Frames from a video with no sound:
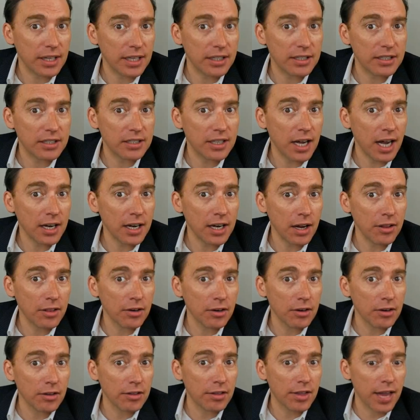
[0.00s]
It's none
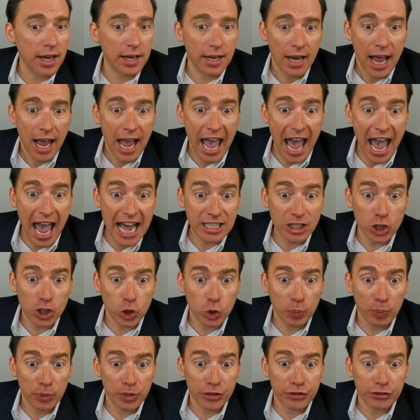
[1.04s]
other than at
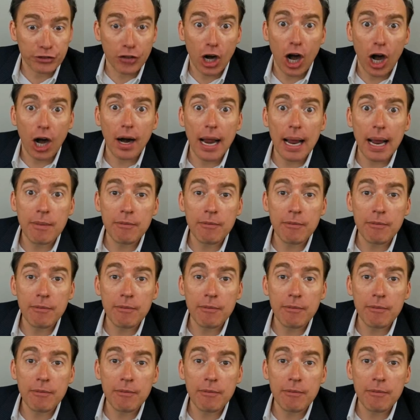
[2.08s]
Superstar